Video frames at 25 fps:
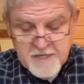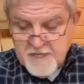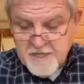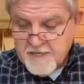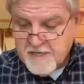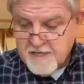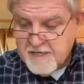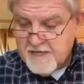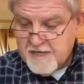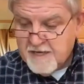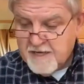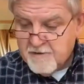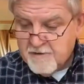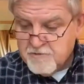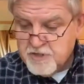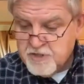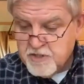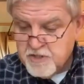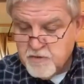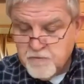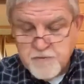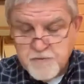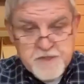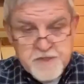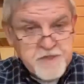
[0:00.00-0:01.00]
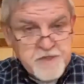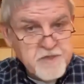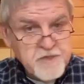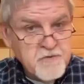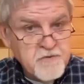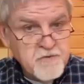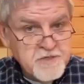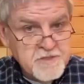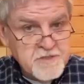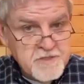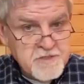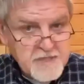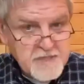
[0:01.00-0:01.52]
How shall we do
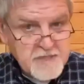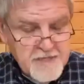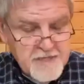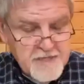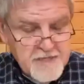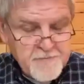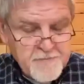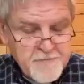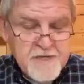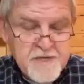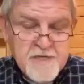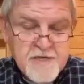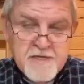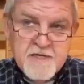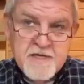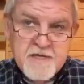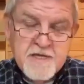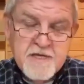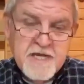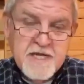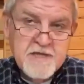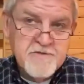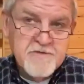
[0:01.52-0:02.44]
unto him? And again,